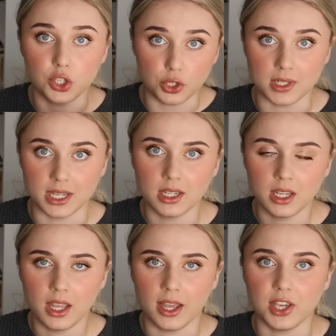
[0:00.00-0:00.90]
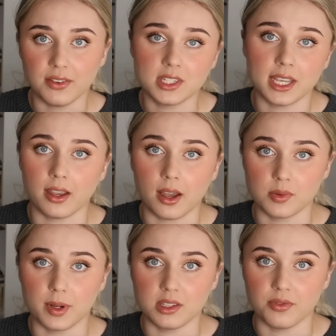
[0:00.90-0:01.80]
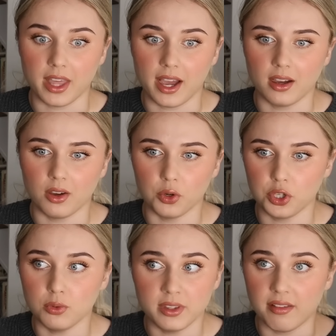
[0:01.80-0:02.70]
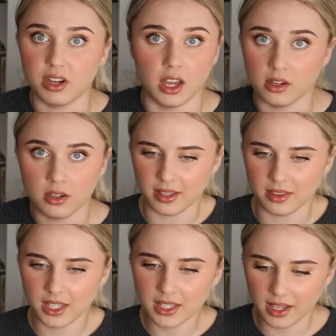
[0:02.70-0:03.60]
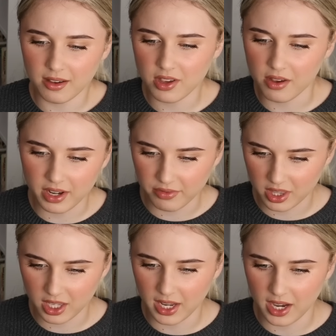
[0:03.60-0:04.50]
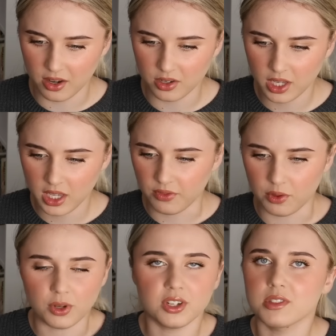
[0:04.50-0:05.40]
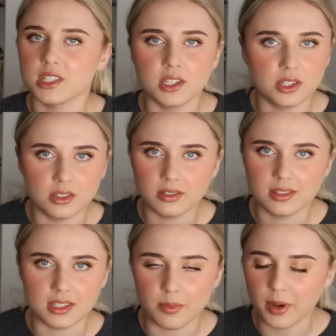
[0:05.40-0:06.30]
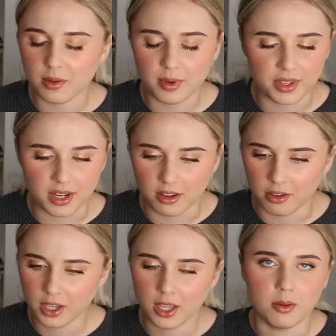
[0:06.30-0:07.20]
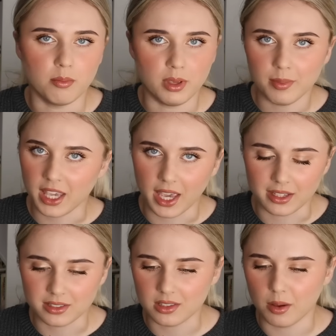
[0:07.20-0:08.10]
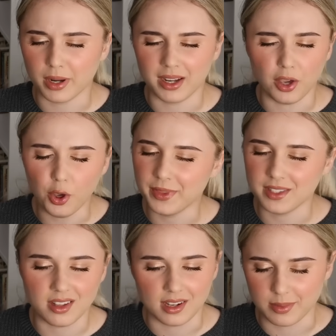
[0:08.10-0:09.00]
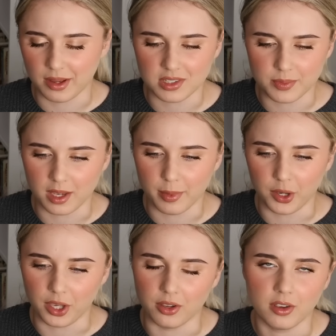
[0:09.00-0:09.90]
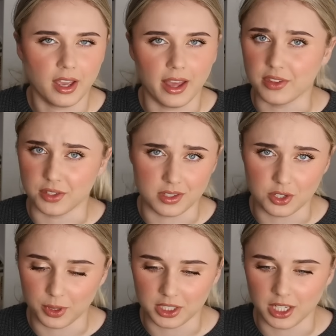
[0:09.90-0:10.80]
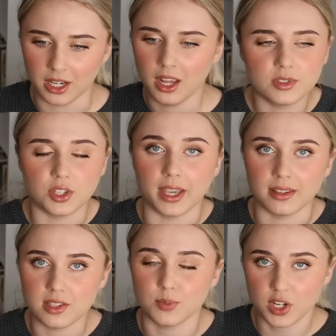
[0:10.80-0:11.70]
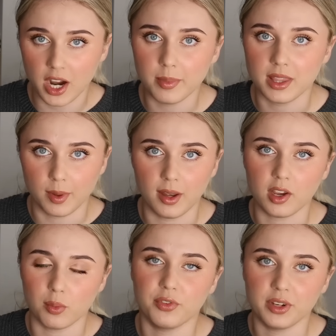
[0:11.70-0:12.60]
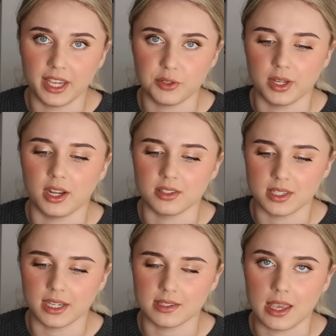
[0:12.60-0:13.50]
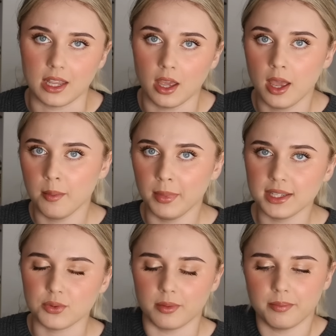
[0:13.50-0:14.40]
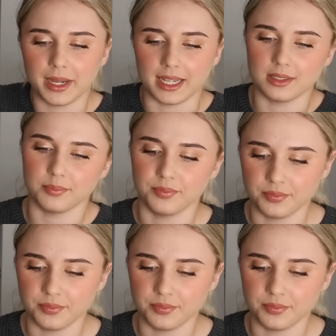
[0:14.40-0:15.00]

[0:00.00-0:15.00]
You did. And you have to take accountability for that, or you'll never learn. I think I've covered everything now. If you want to still debunk my video, be my guest, but I hope this is the last time I have to speak about you and this whole situation. So yeah, subscribe, hit the bell, like, comment for engagement. I'll see you guys in my next one. Bye guys.